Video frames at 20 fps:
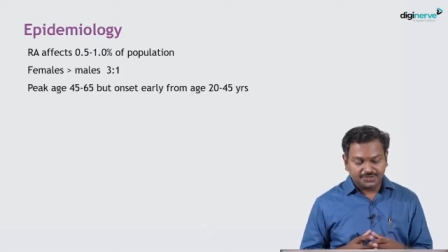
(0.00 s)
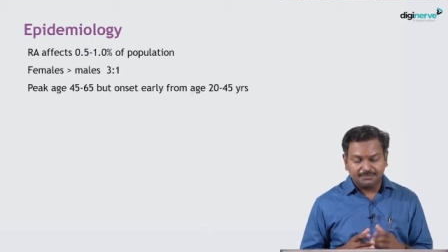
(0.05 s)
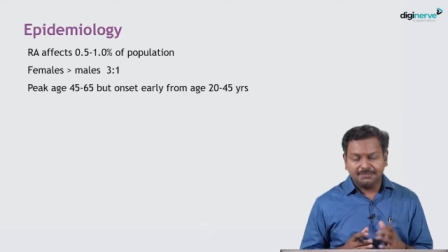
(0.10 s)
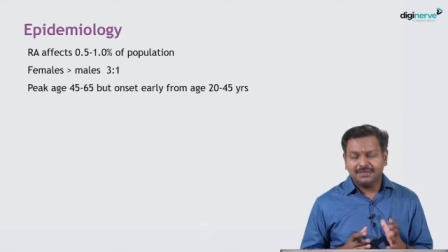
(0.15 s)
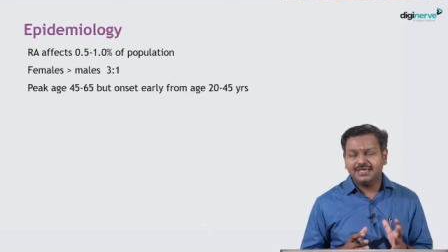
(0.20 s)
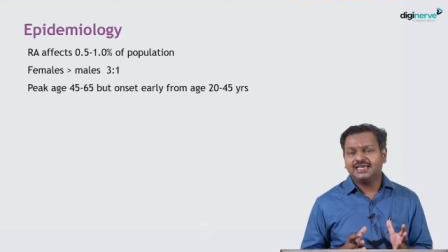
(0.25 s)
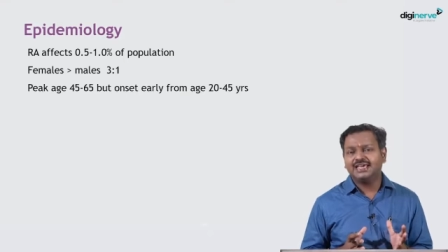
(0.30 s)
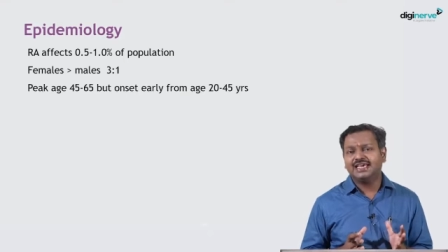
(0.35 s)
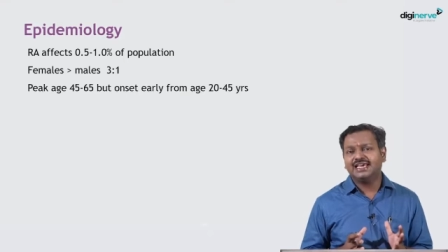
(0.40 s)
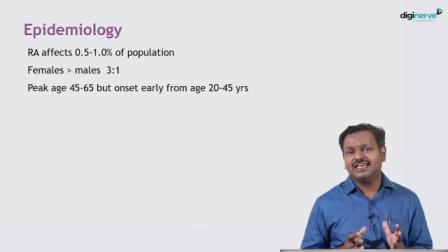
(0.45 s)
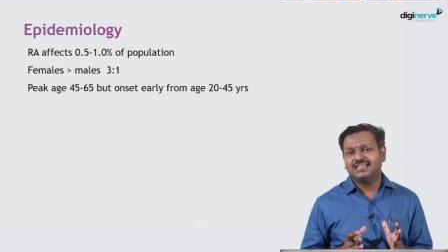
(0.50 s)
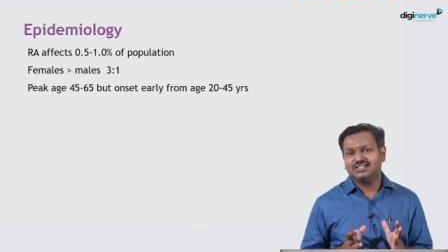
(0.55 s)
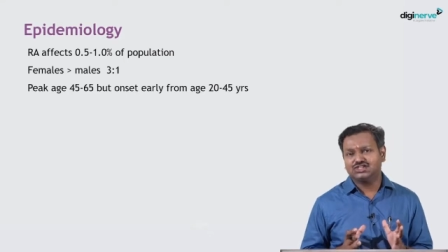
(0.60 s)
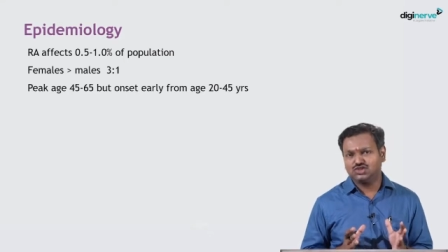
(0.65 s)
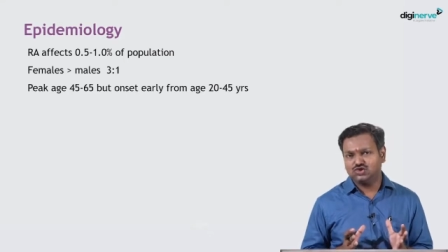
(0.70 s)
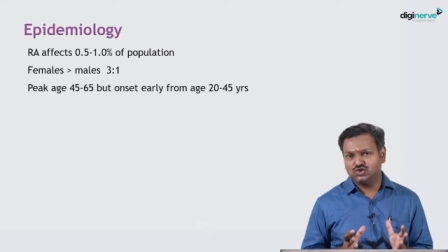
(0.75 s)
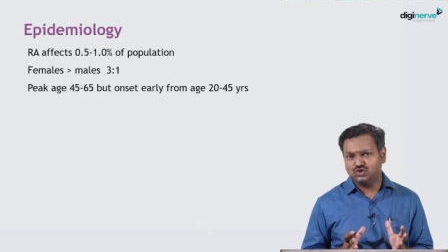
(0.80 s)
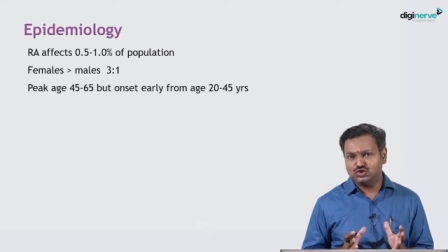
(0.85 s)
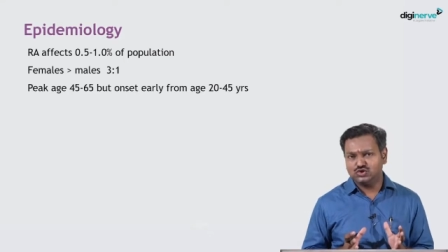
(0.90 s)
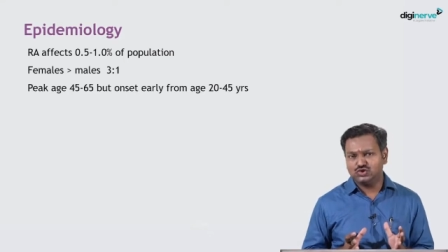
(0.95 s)
Peak age
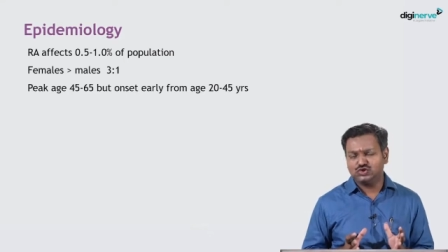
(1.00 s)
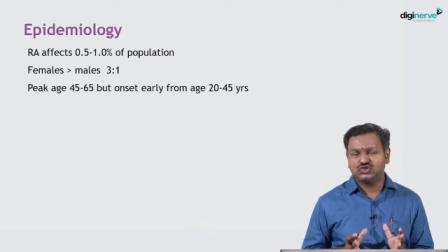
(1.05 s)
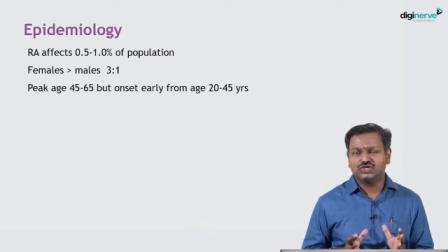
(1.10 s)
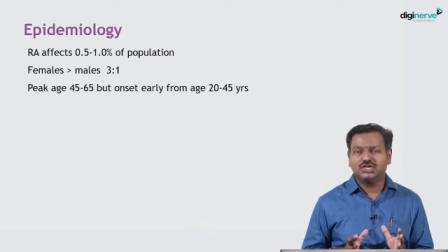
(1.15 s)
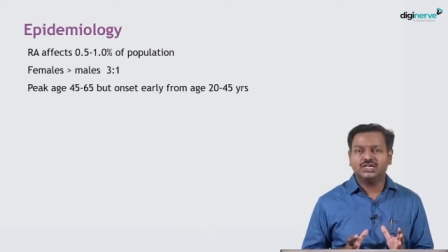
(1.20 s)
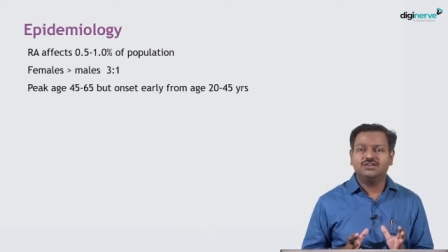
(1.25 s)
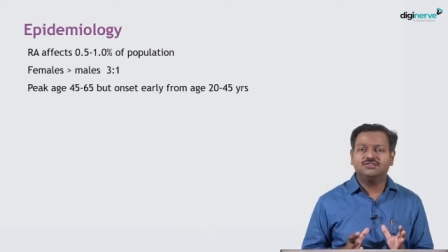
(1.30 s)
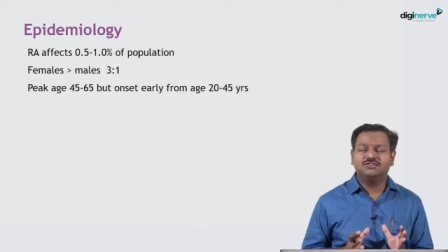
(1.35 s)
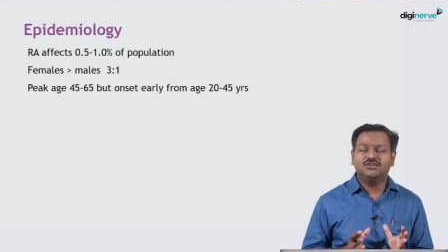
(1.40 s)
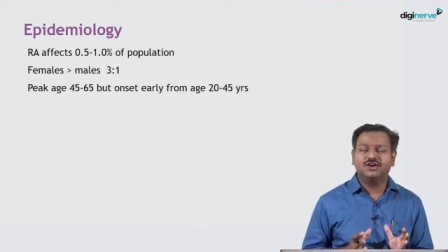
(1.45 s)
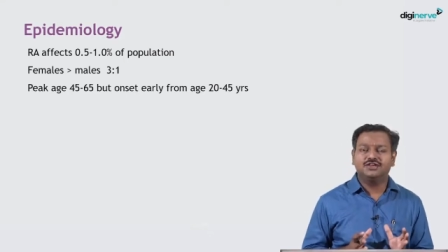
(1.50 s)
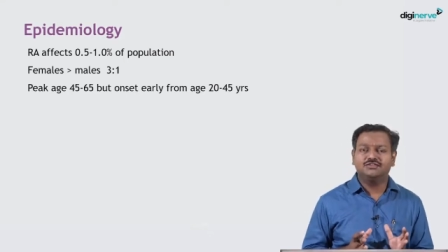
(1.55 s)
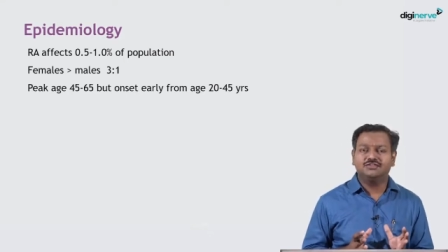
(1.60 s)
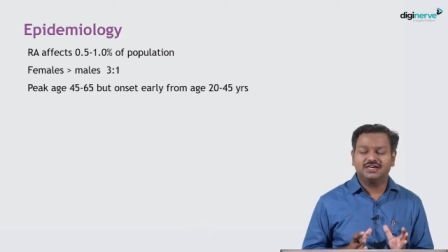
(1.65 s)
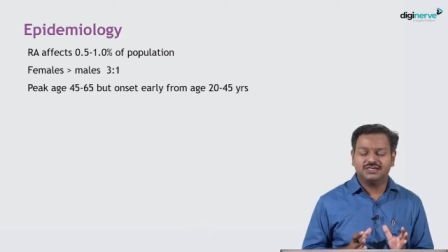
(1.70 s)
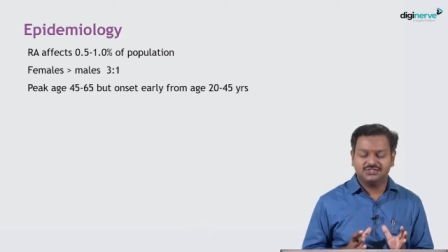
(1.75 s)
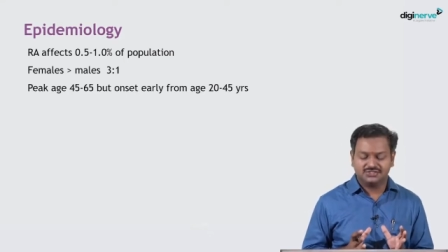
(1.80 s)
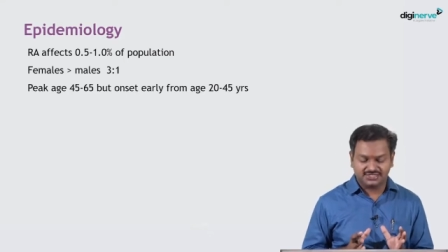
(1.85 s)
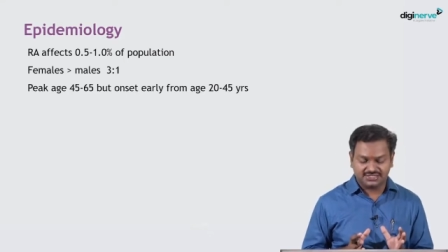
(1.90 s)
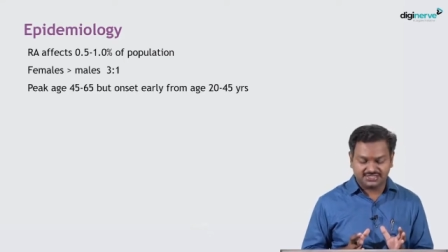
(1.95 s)
usually
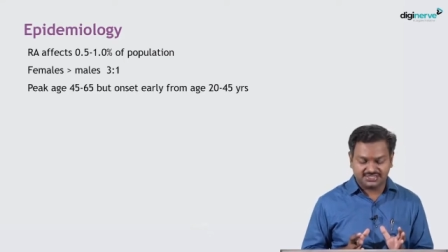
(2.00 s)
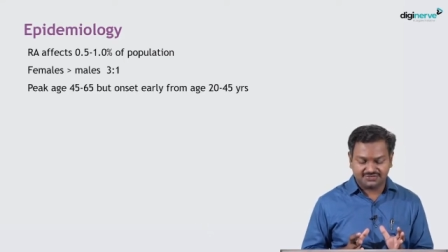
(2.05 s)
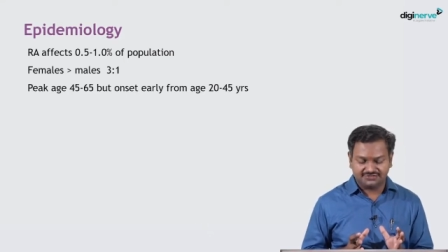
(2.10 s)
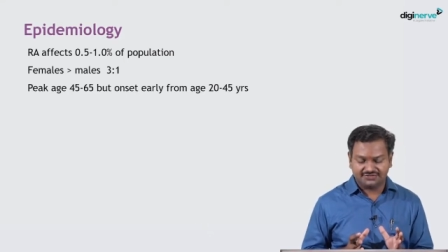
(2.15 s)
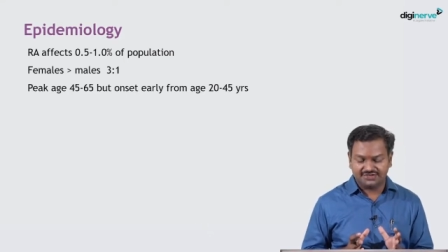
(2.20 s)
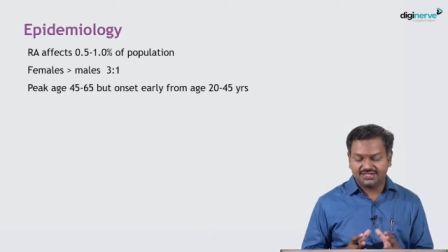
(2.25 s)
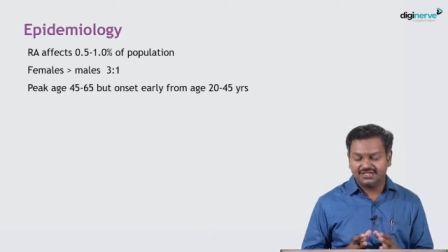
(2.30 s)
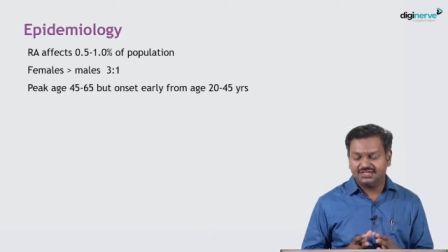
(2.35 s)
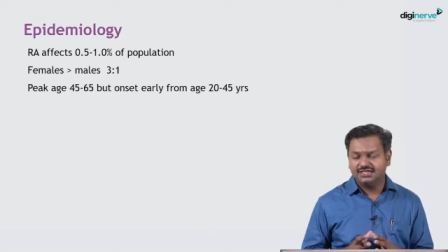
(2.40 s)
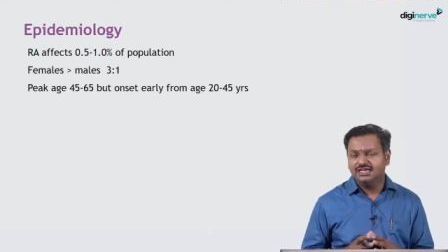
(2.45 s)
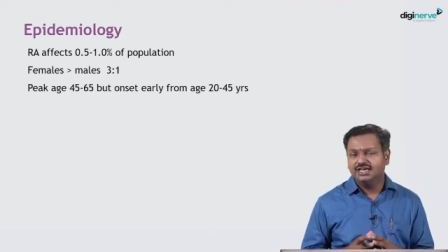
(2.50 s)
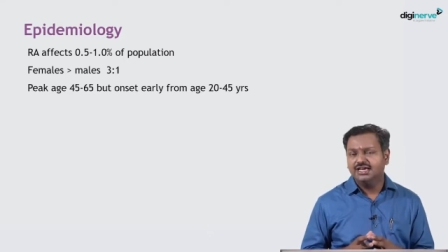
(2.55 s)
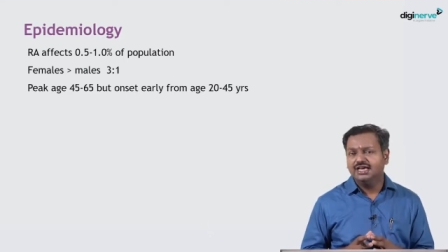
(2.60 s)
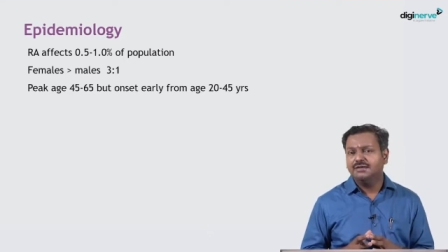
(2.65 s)
45 to 65,